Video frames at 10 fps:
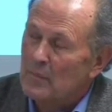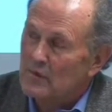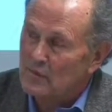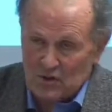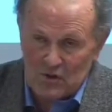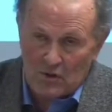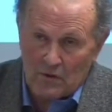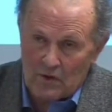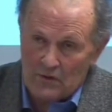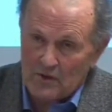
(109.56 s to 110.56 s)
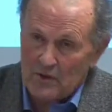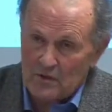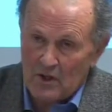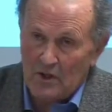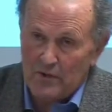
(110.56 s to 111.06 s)
foster
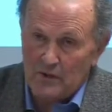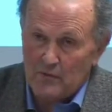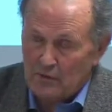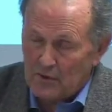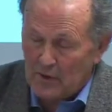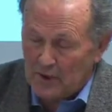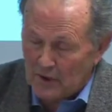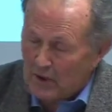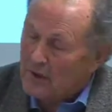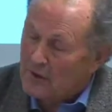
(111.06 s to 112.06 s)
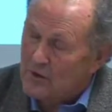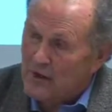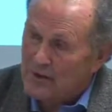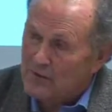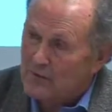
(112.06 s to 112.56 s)
those kind of
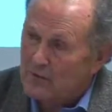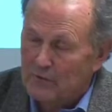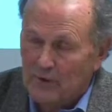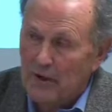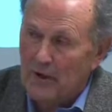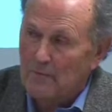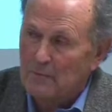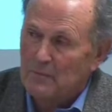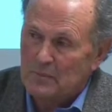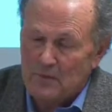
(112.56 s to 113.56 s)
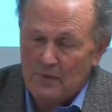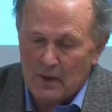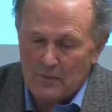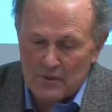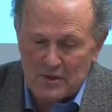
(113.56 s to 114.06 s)
creative
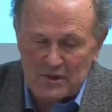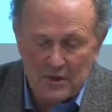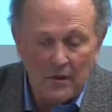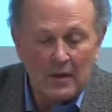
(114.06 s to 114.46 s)
developments.